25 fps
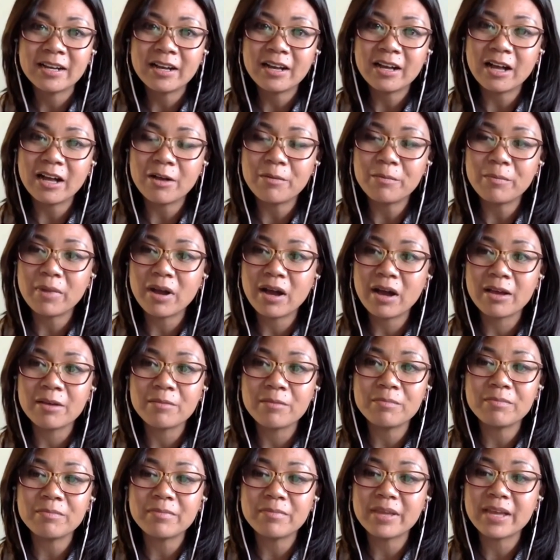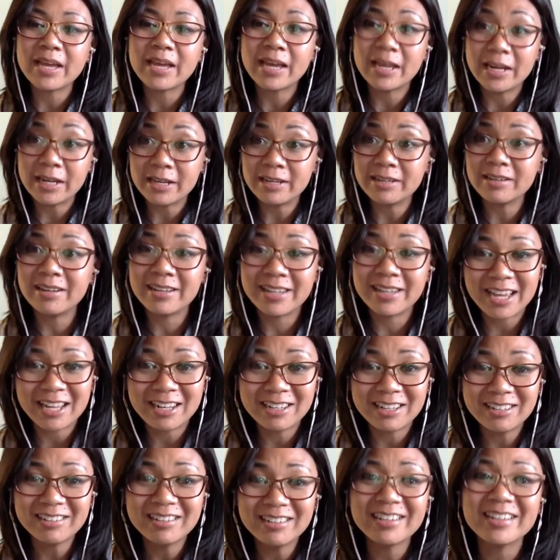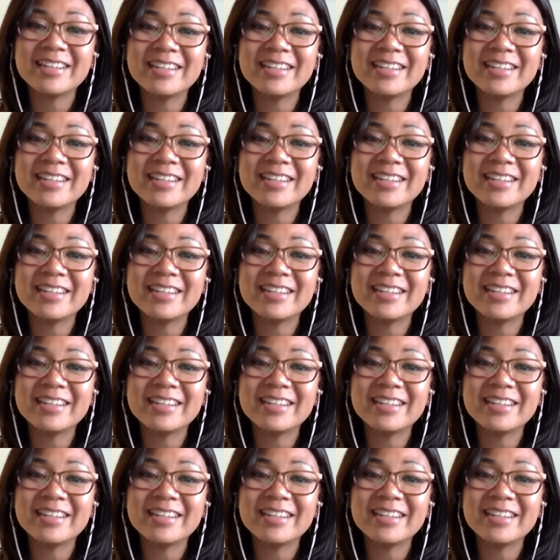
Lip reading: I'm Anna again,